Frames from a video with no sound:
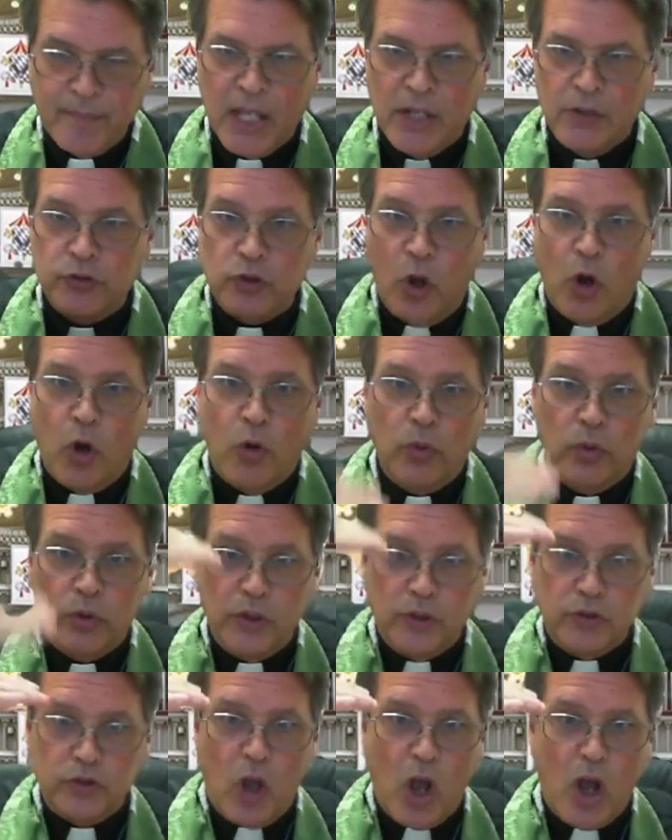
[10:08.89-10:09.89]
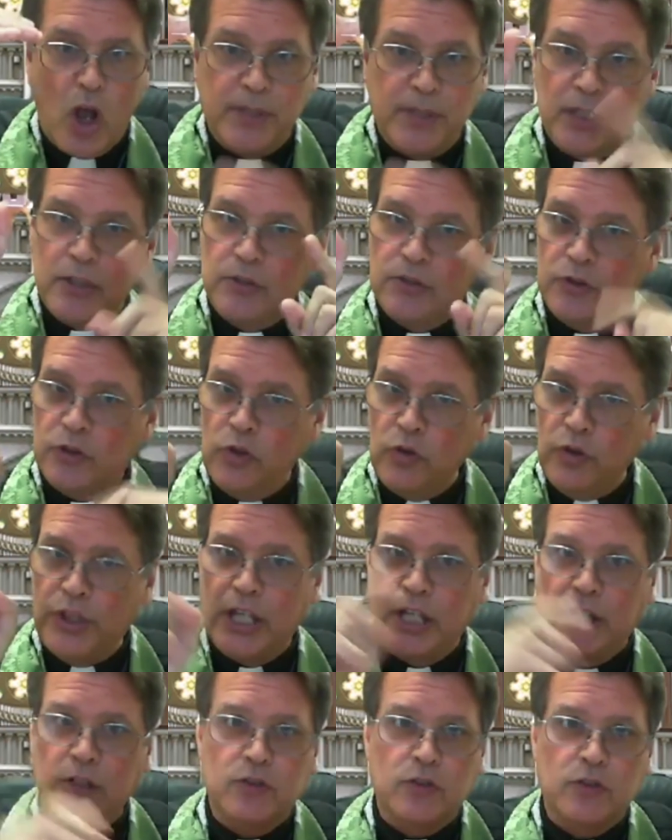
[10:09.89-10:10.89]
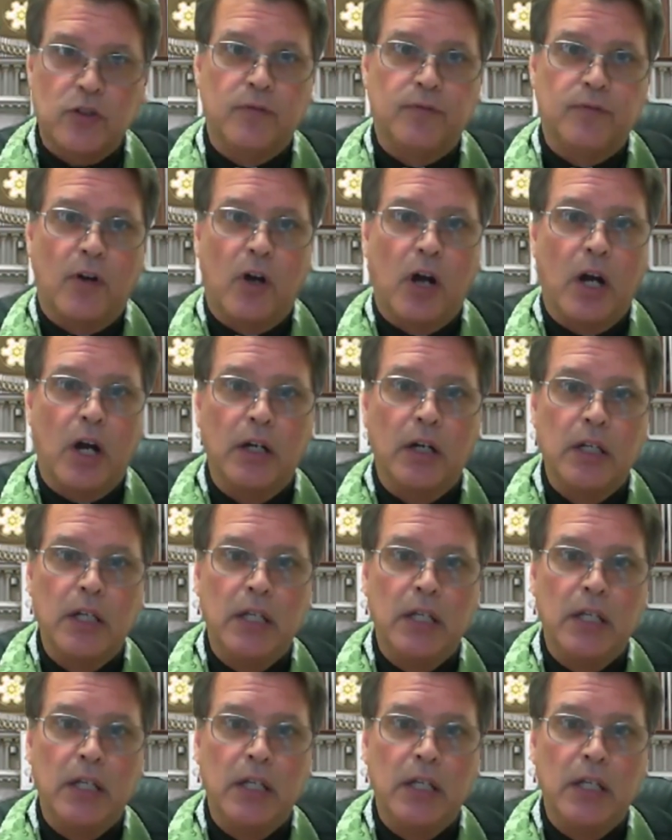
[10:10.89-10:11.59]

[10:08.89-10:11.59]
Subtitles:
So the psalm did two things so far.